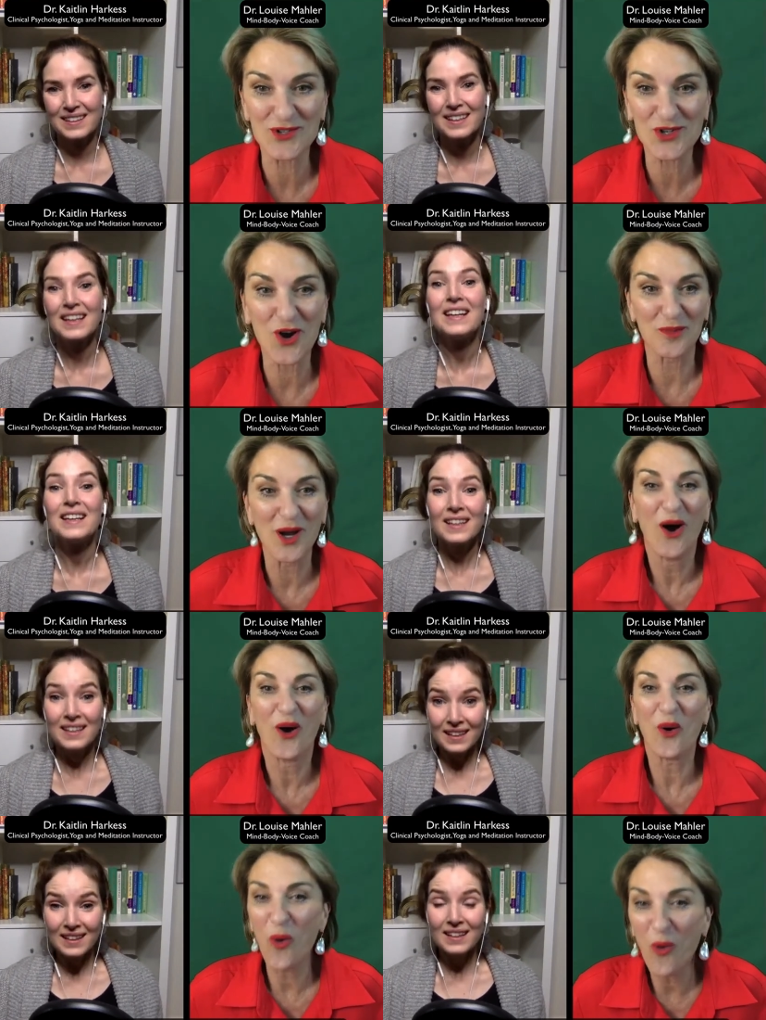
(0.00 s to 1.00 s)
Speaker 1: a job
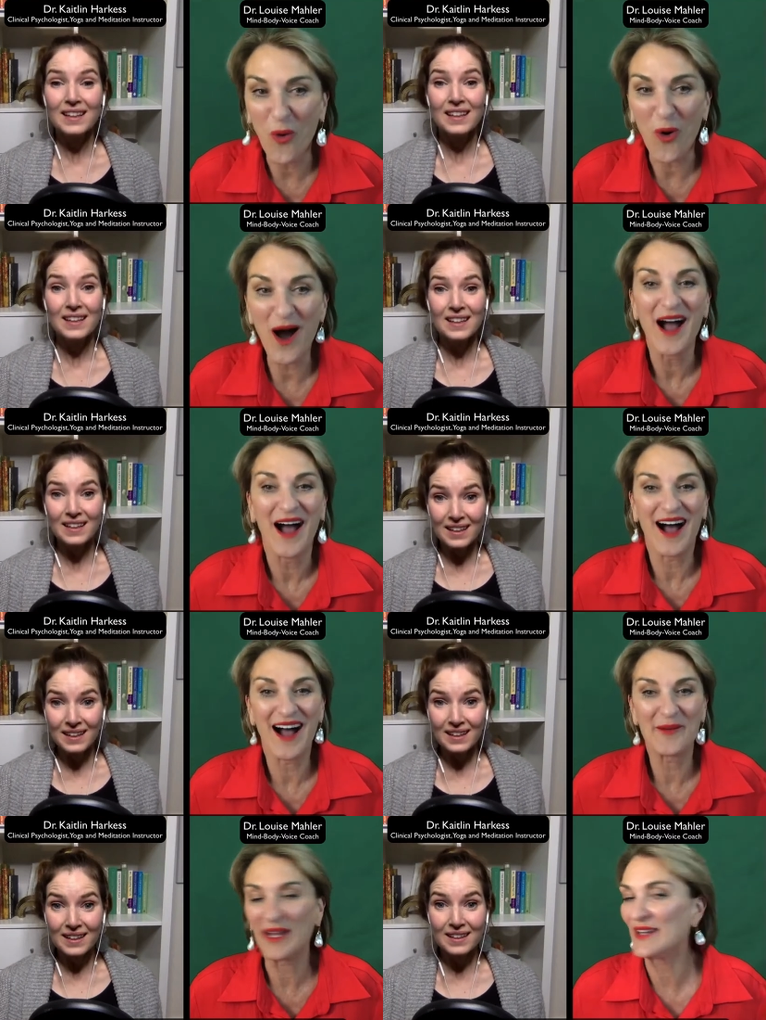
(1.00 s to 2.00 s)
or
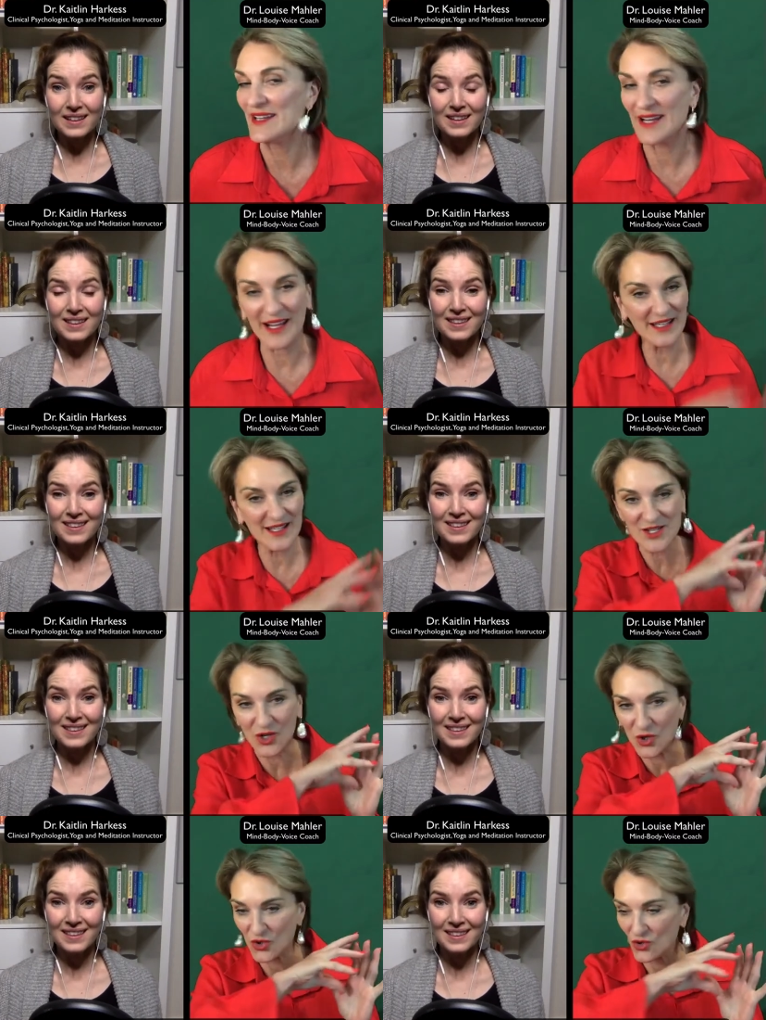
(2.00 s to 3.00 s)
um, a leader, it is
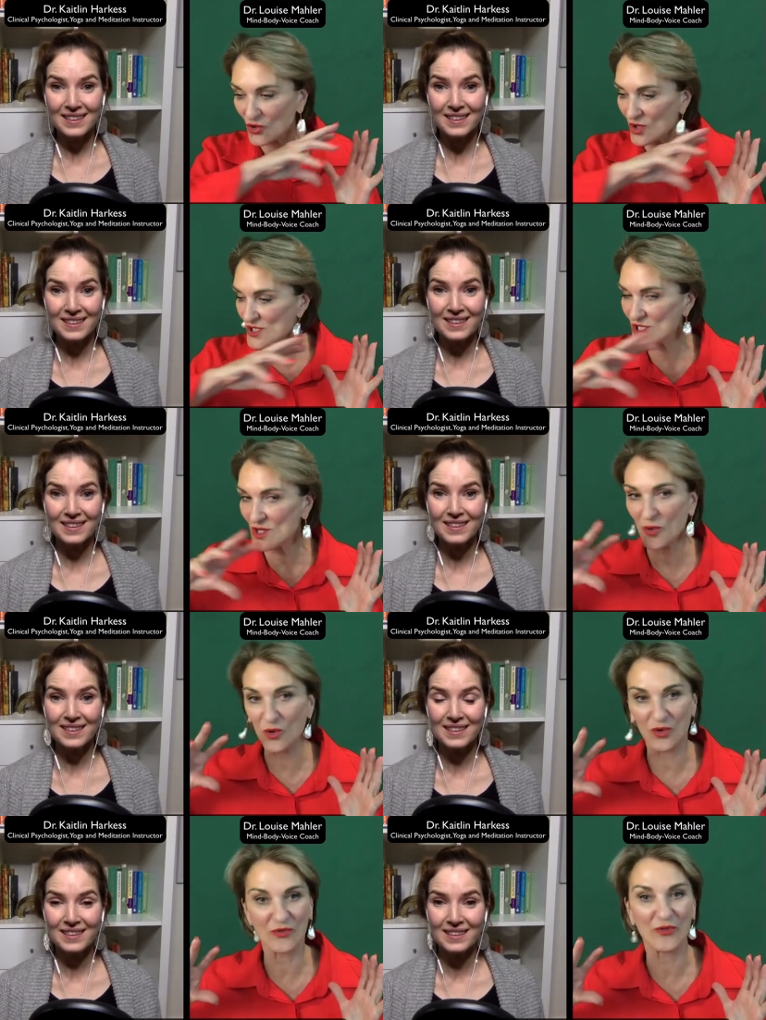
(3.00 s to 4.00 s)
across the
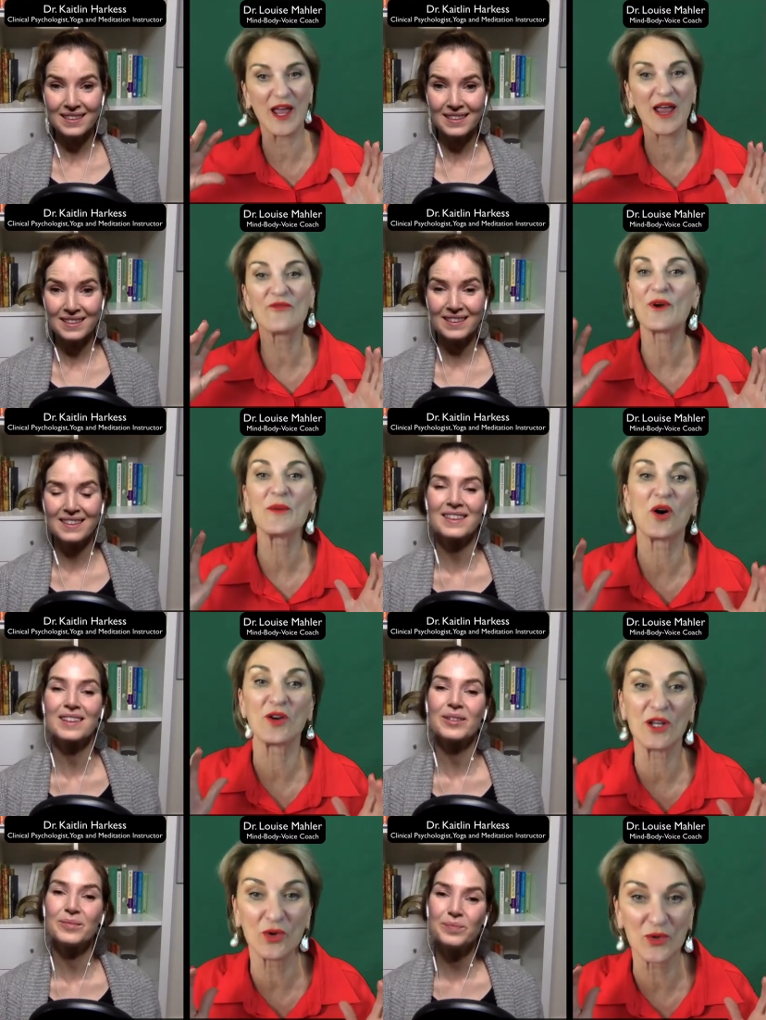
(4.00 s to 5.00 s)
board for
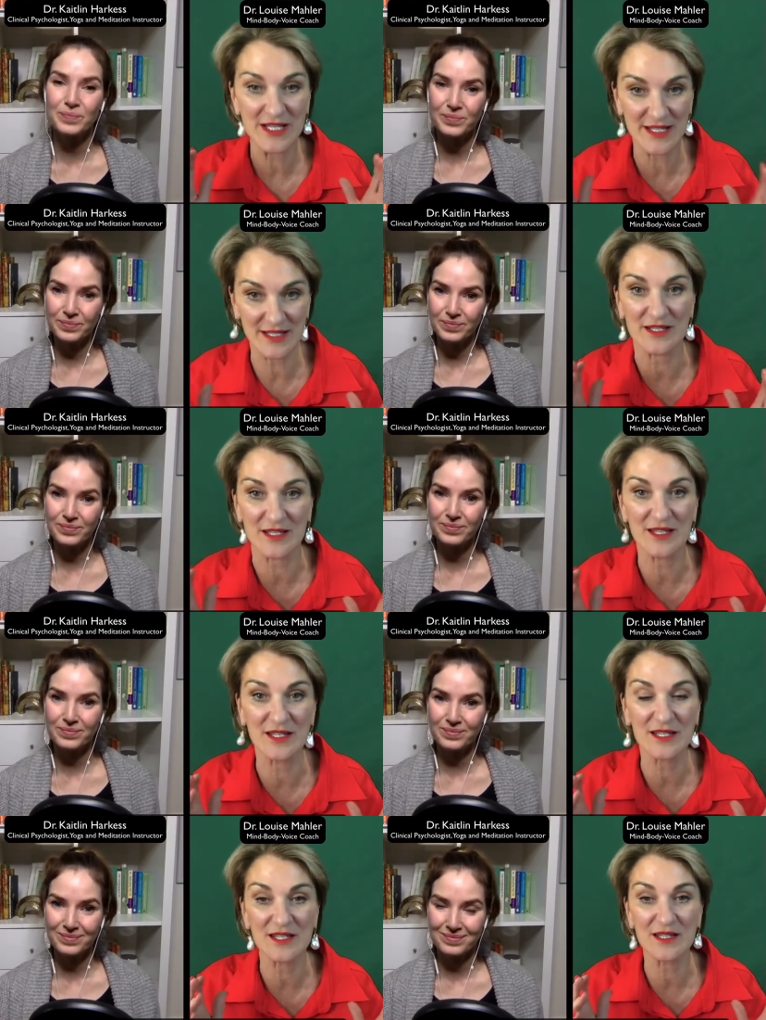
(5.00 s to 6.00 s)
everybody who exists.
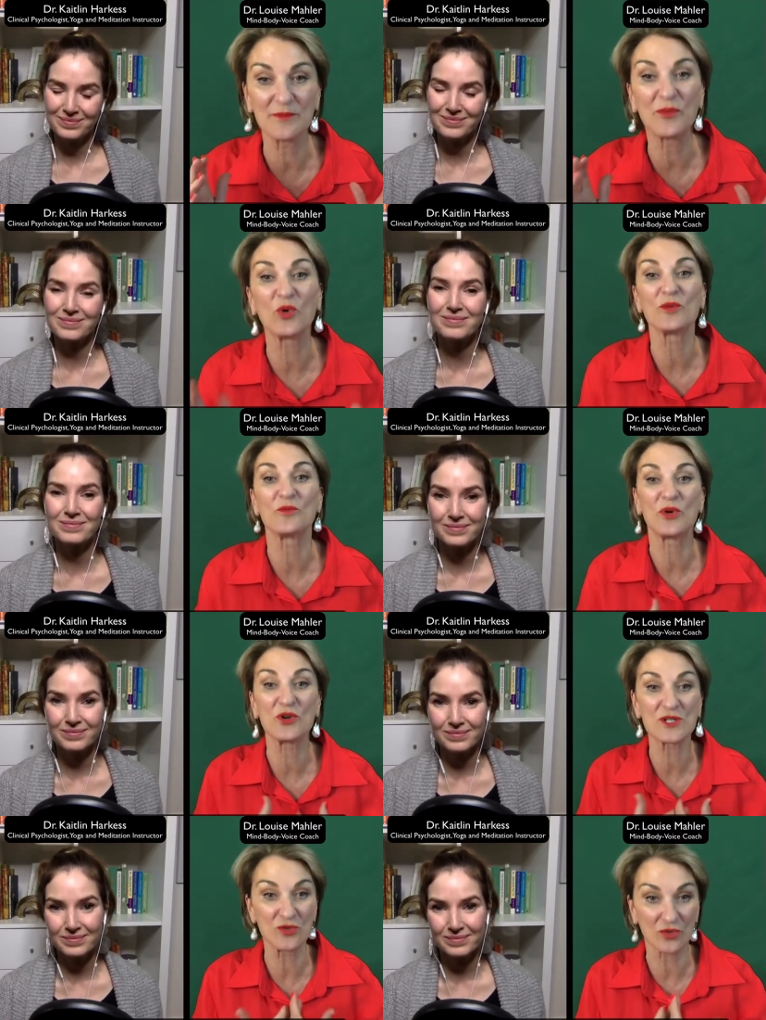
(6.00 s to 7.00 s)
This is important
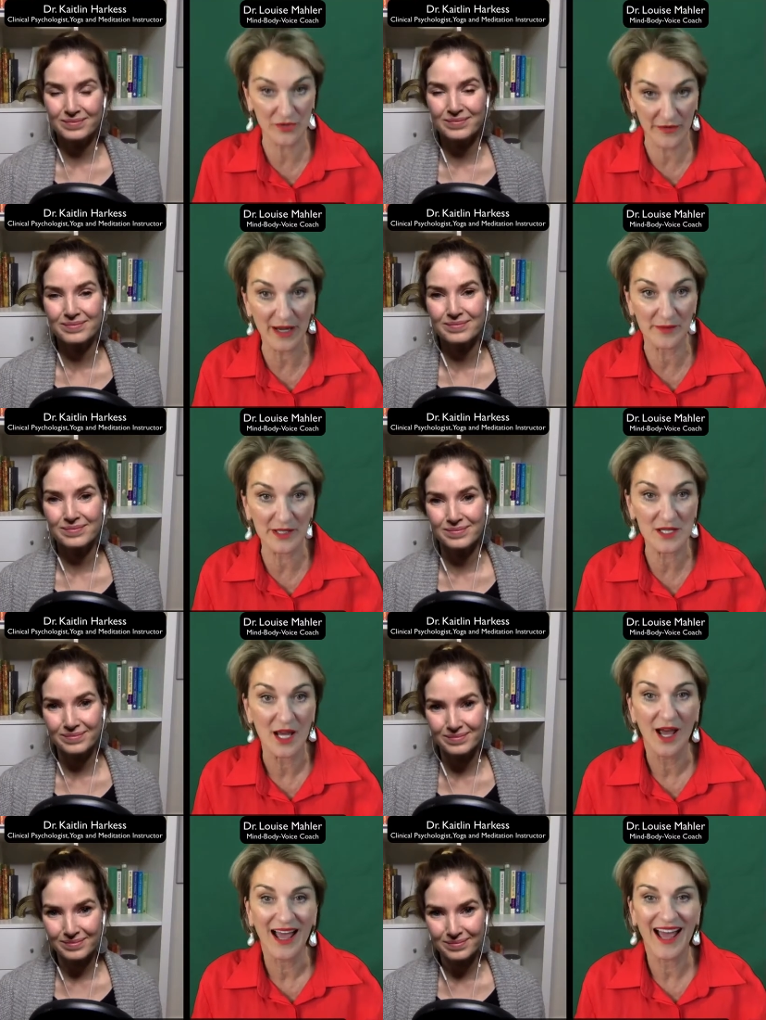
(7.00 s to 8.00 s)
personal development.
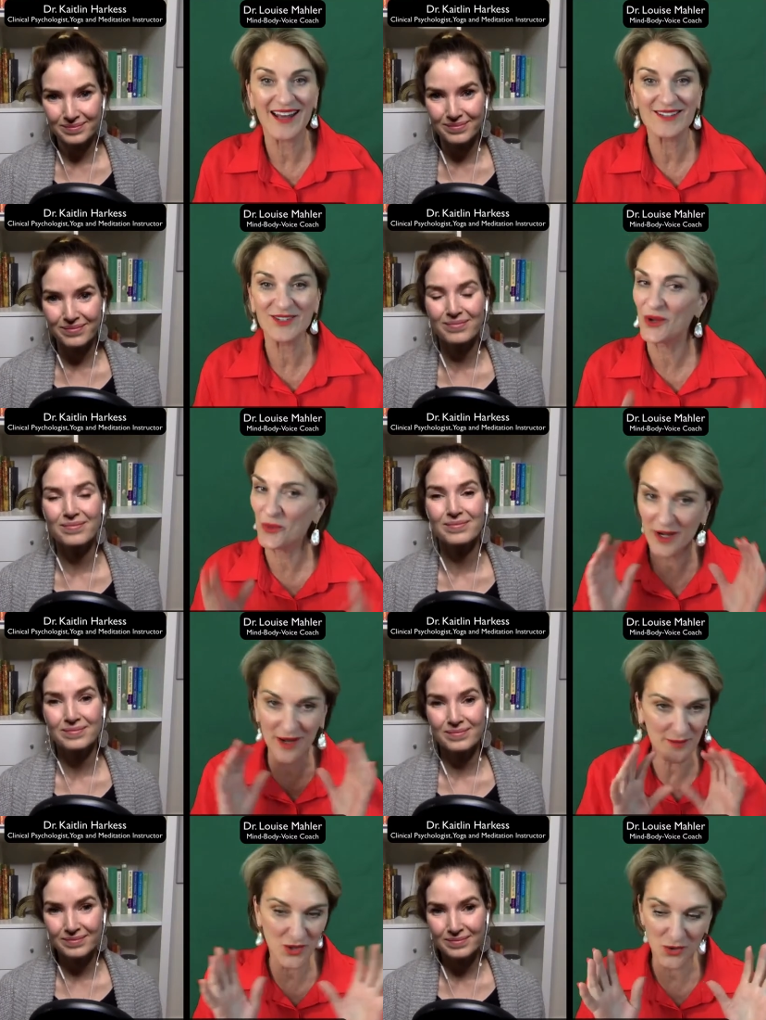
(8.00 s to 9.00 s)
And, you know, when
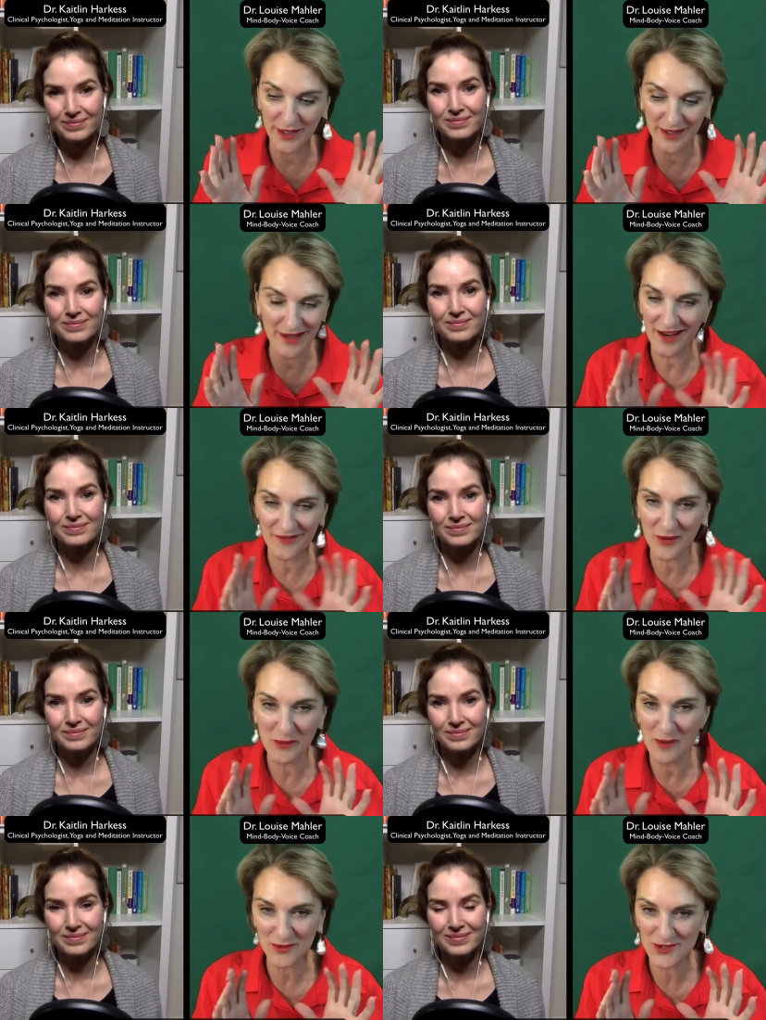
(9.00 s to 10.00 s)
I'm queen,
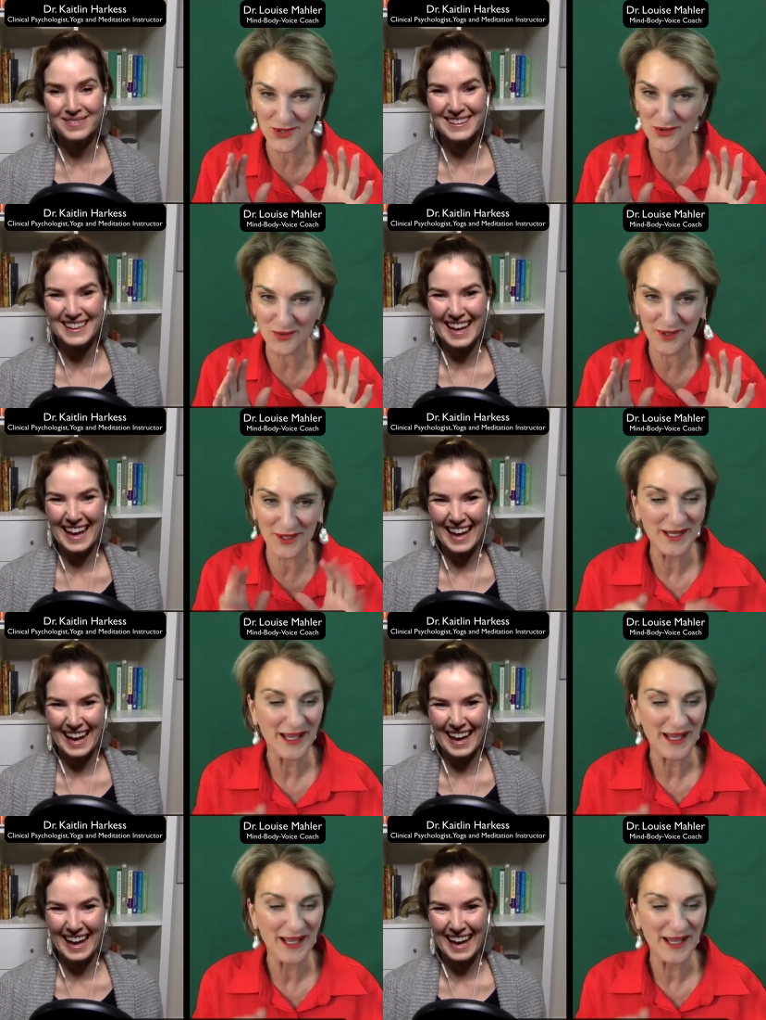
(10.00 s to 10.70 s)
everyone will do the work.